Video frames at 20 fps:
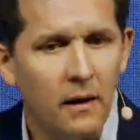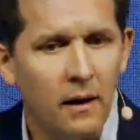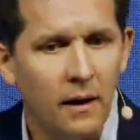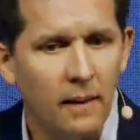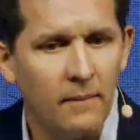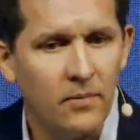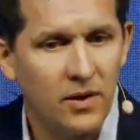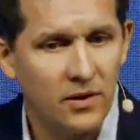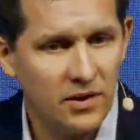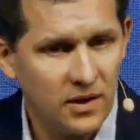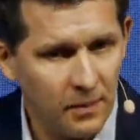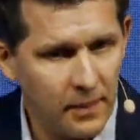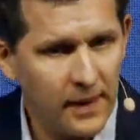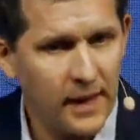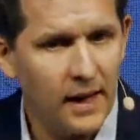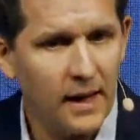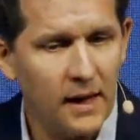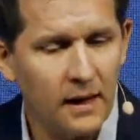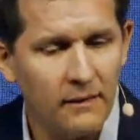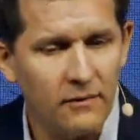since the
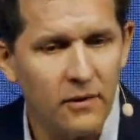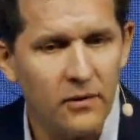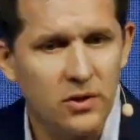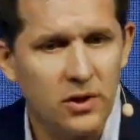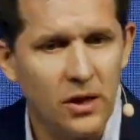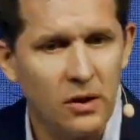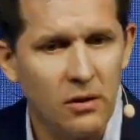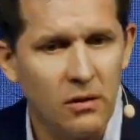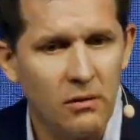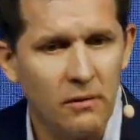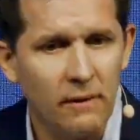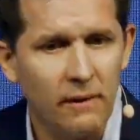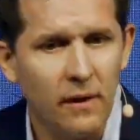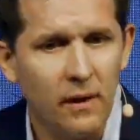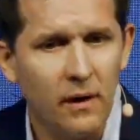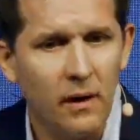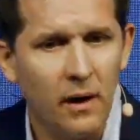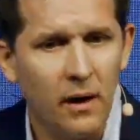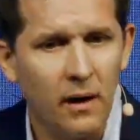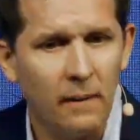beginning of this year,
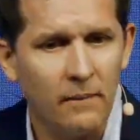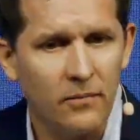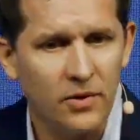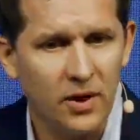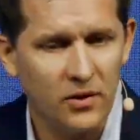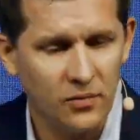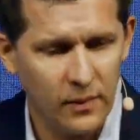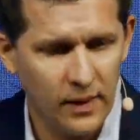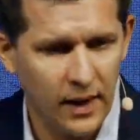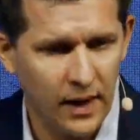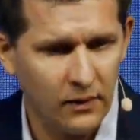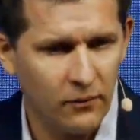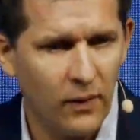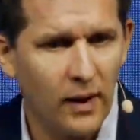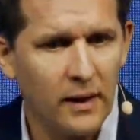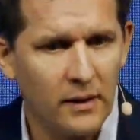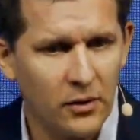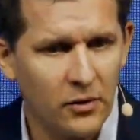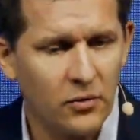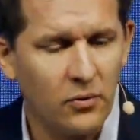since we had
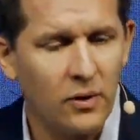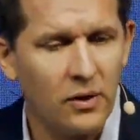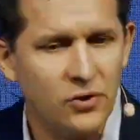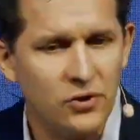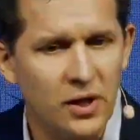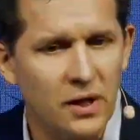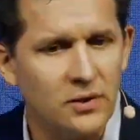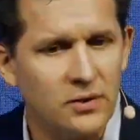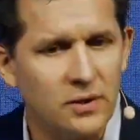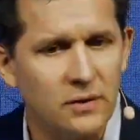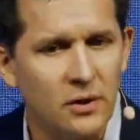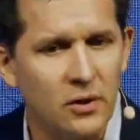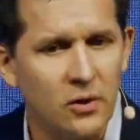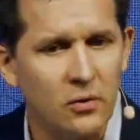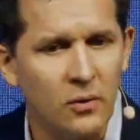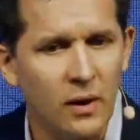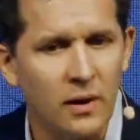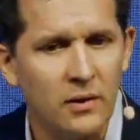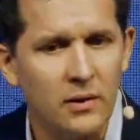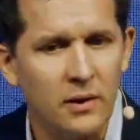regulatory change in the
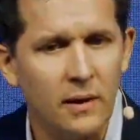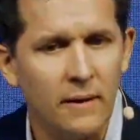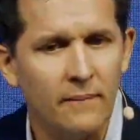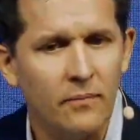US,